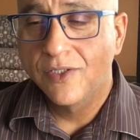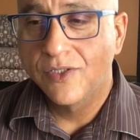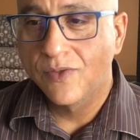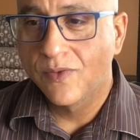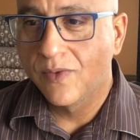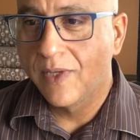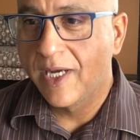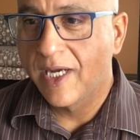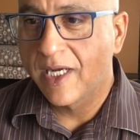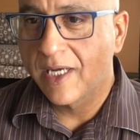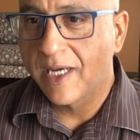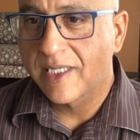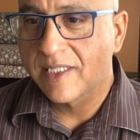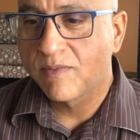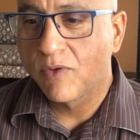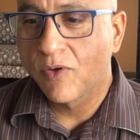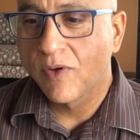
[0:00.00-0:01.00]
to
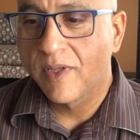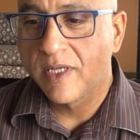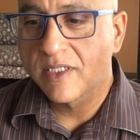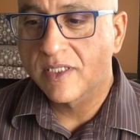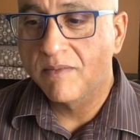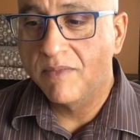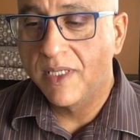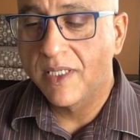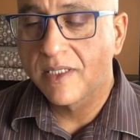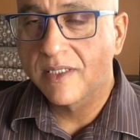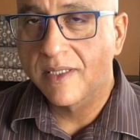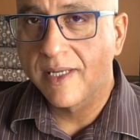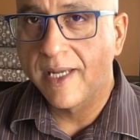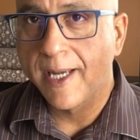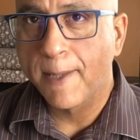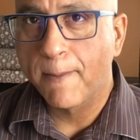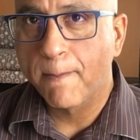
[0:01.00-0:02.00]
explore this a bit
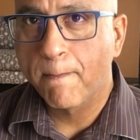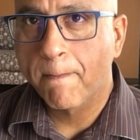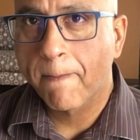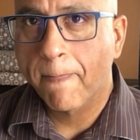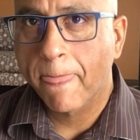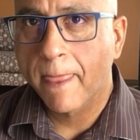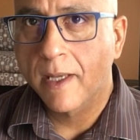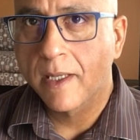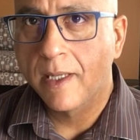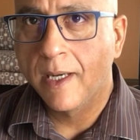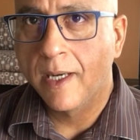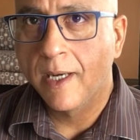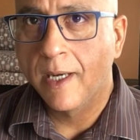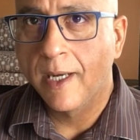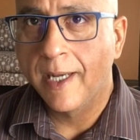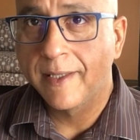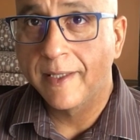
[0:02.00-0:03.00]
today,
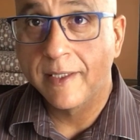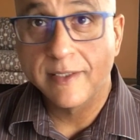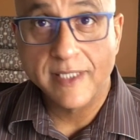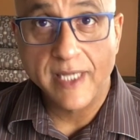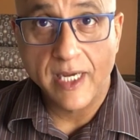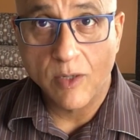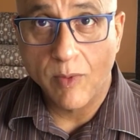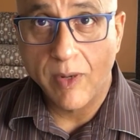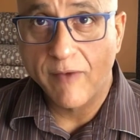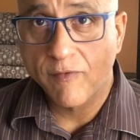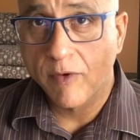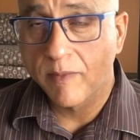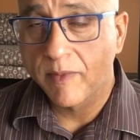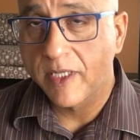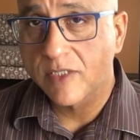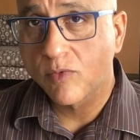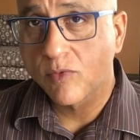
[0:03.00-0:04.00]
and then take away
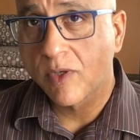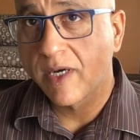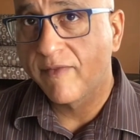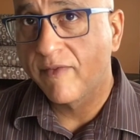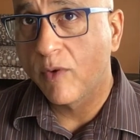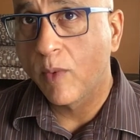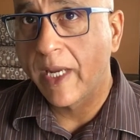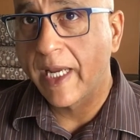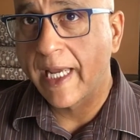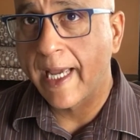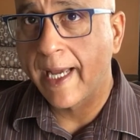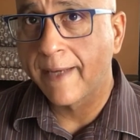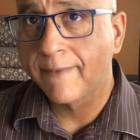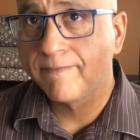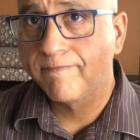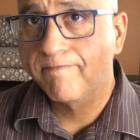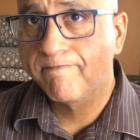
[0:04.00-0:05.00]
from this whatever we
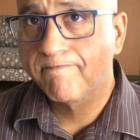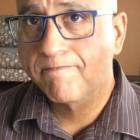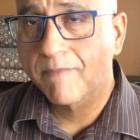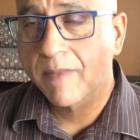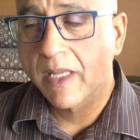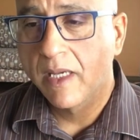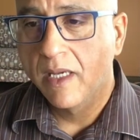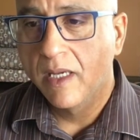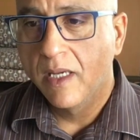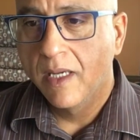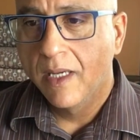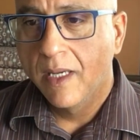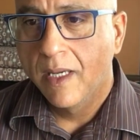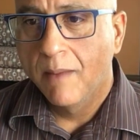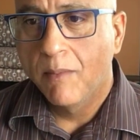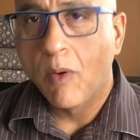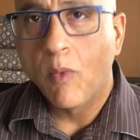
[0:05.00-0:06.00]
can.
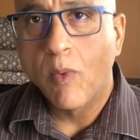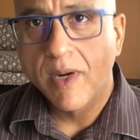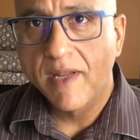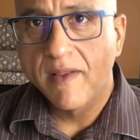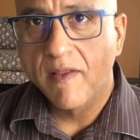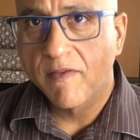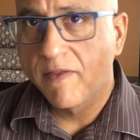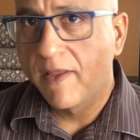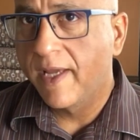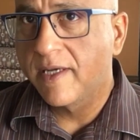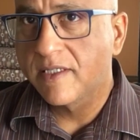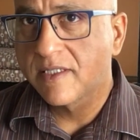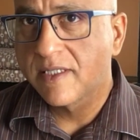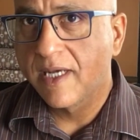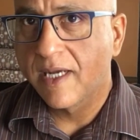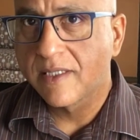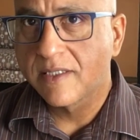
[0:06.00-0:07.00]
But one of the
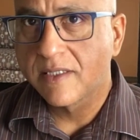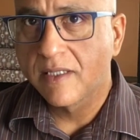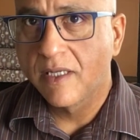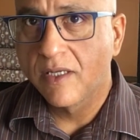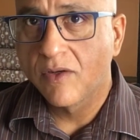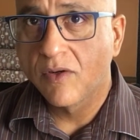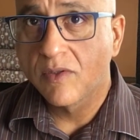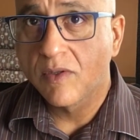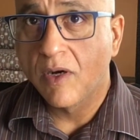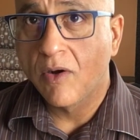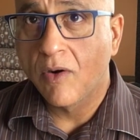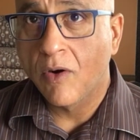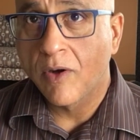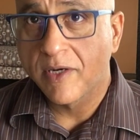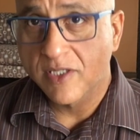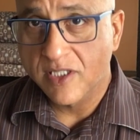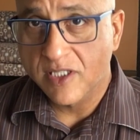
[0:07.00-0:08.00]
things that,
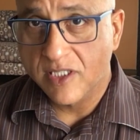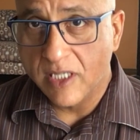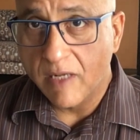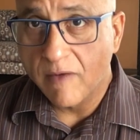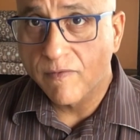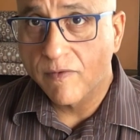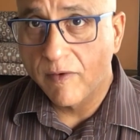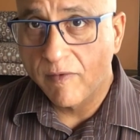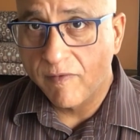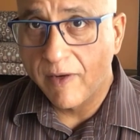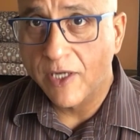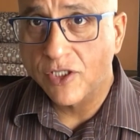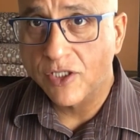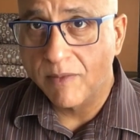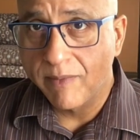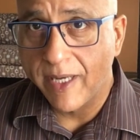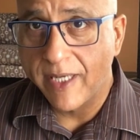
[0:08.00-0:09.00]
on a
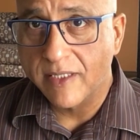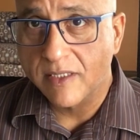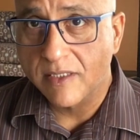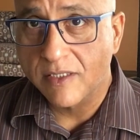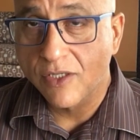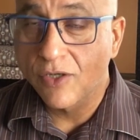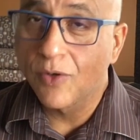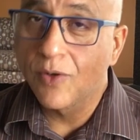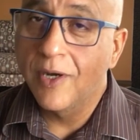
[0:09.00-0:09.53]
self-reflection basis,